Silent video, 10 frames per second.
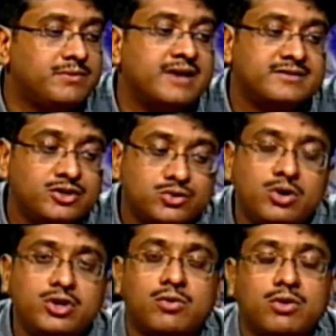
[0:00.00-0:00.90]
as I told
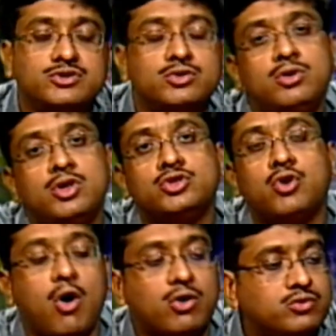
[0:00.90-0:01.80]
you also, the
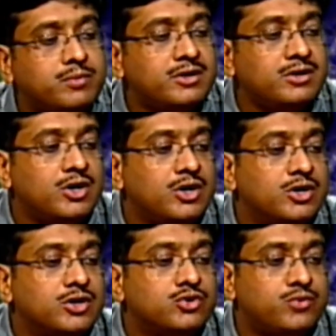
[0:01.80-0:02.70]
October
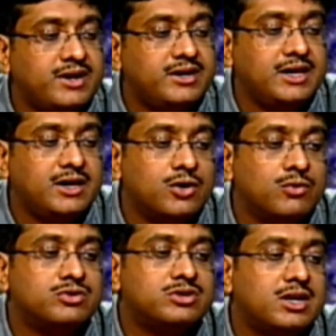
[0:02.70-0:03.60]
20
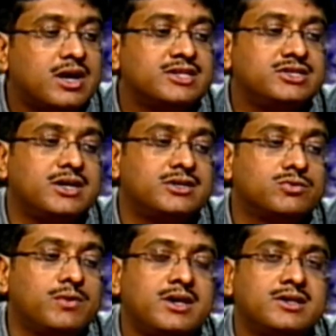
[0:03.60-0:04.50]
Uttarkashi
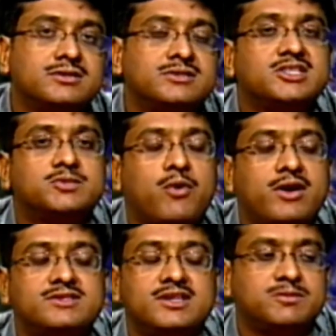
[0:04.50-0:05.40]
earthquake,
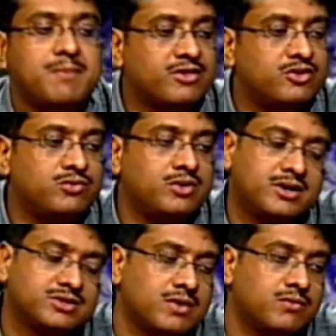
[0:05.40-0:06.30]
6.6 magnitude
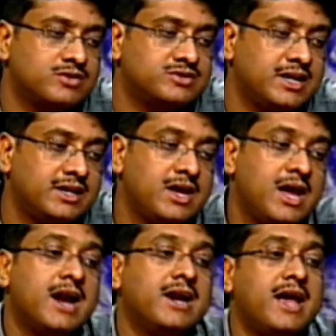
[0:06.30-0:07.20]
earthquake was there.
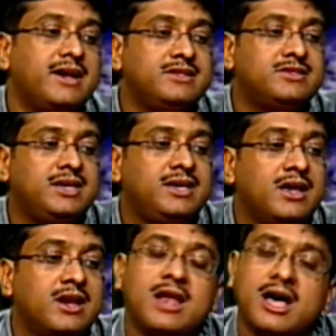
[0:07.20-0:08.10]
93
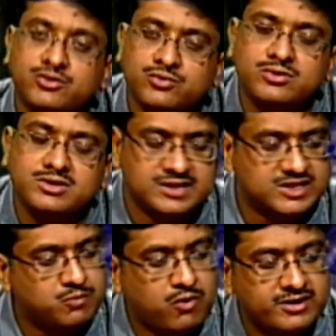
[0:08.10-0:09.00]
Latur
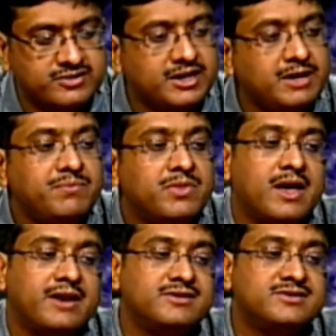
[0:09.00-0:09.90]
6.3,
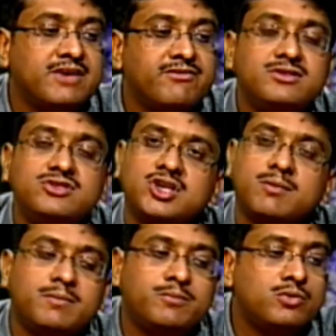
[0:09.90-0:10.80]
97
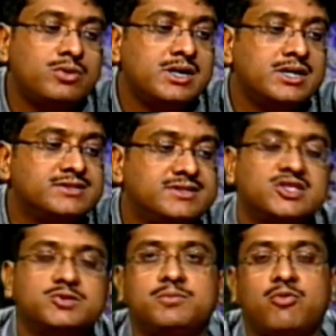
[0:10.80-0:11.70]
Jabalpur
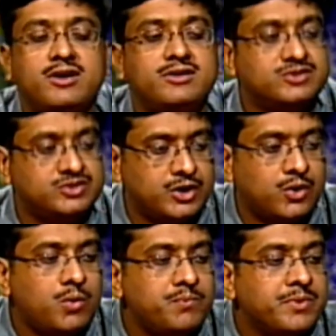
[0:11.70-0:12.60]

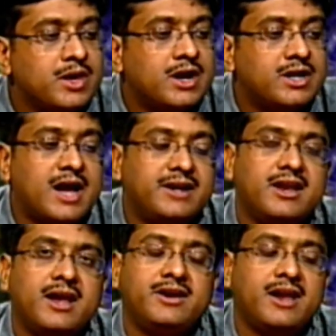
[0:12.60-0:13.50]
6.0,
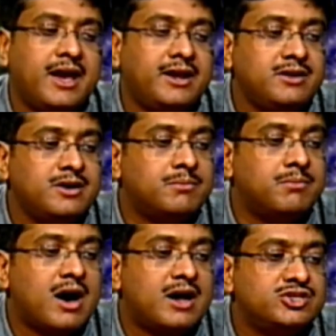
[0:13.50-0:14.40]
1999
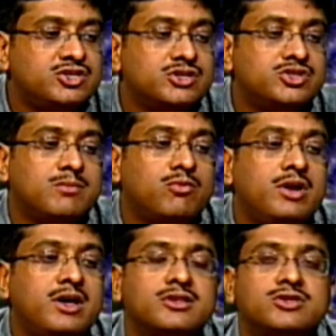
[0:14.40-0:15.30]
March
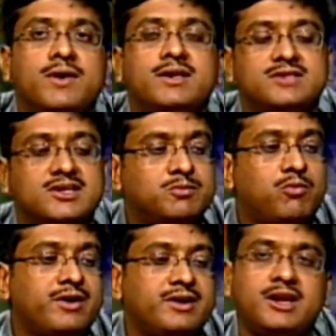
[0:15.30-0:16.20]
Chamoli earthquake
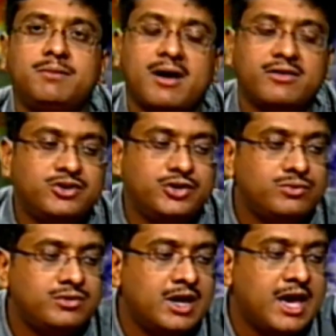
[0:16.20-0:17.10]
6.8
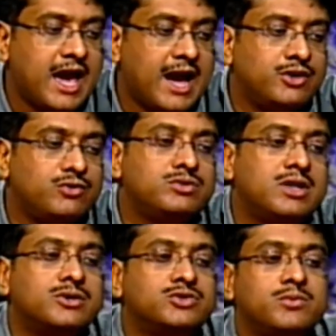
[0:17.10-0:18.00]
magnitude, and
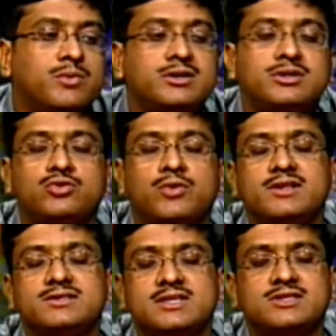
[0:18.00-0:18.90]
2001
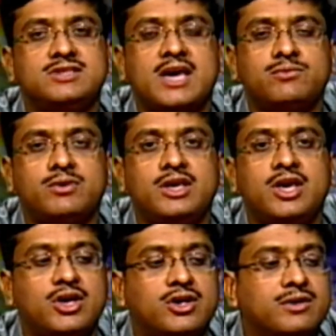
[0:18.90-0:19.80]
26 January
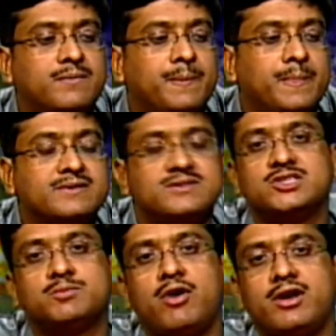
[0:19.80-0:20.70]

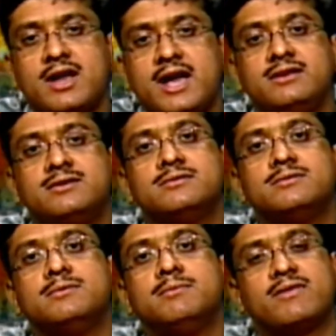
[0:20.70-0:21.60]
6.9
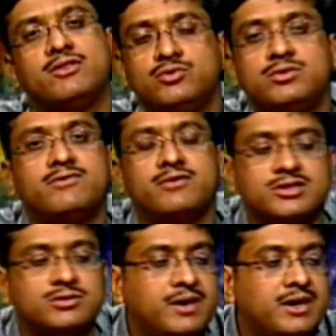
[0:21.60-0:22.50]
magnitude of
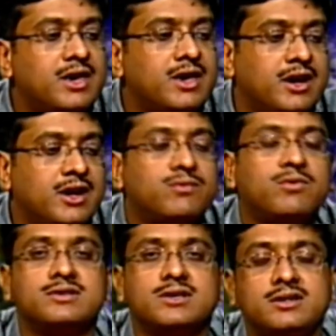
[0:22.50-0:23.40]
earthquake. It
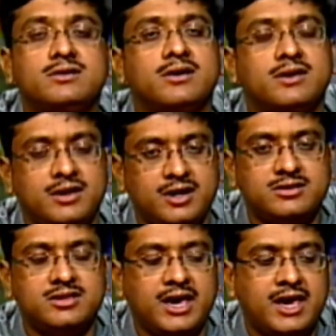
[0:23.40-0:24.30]
hit
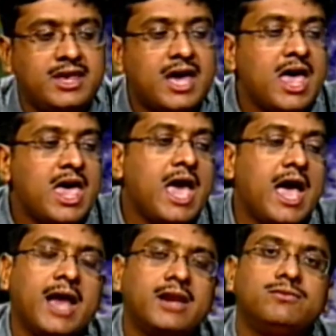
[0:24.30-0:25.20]
the area
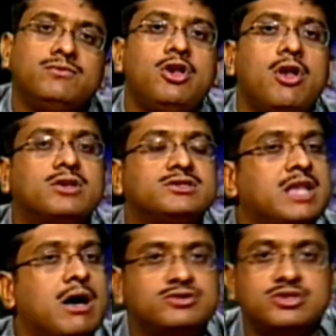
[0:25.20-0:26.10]
and we lost
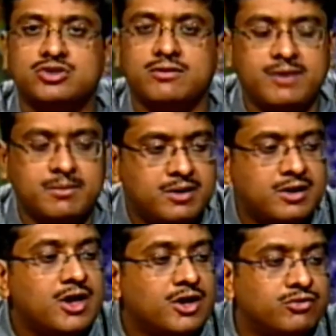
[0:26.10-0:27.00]
thousands of people
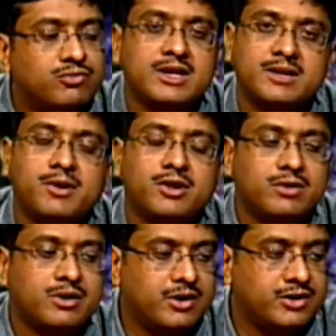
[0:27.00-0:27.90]
due to that particular
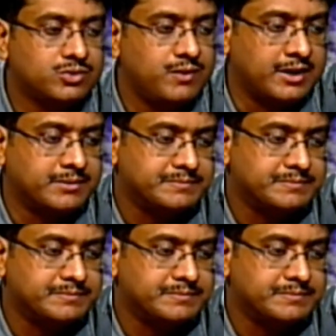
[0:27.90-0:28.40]
earthquake.